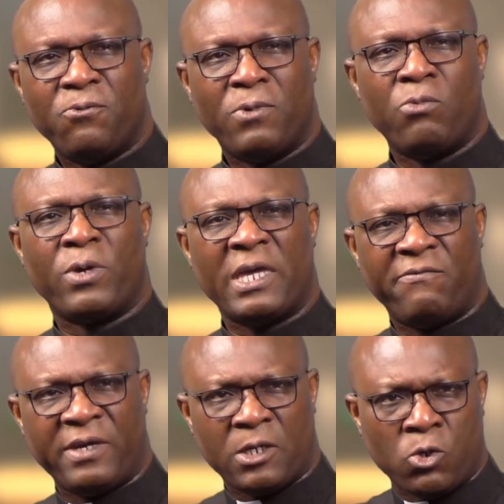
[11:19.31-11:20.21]
when we
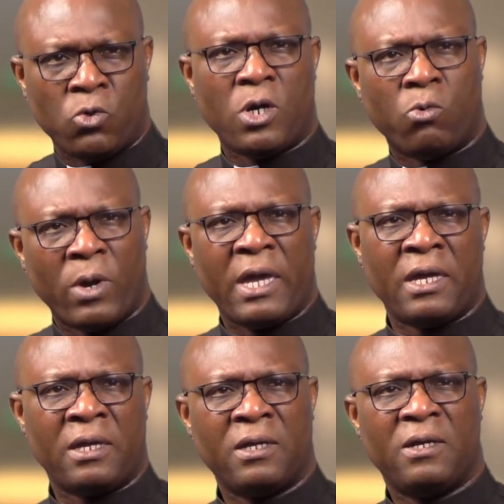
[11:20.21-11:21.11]
even go
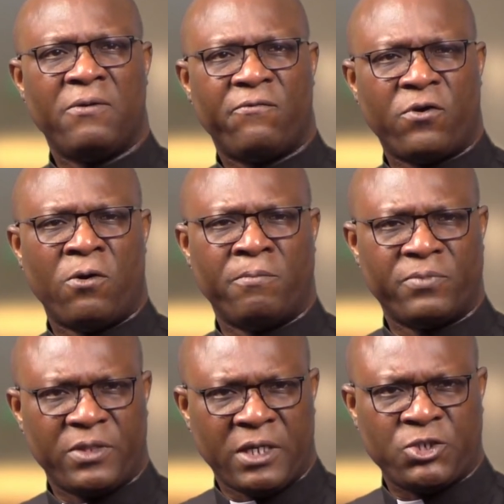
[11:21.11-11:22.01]
away
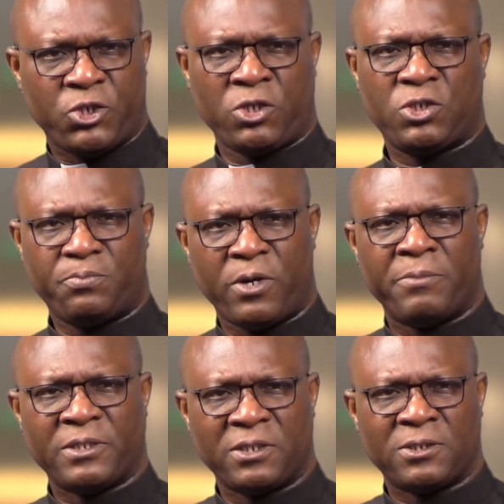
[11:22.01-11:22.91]
from the church
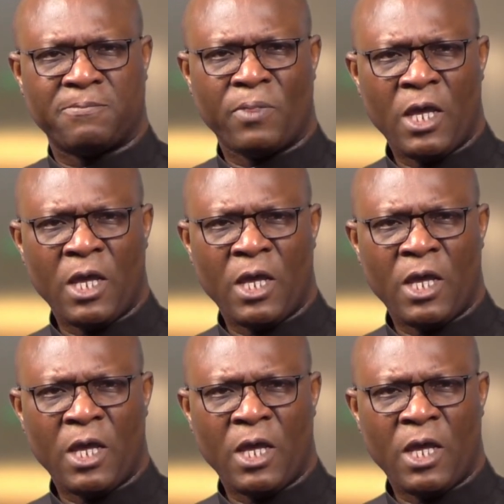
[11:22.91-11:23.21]
premises.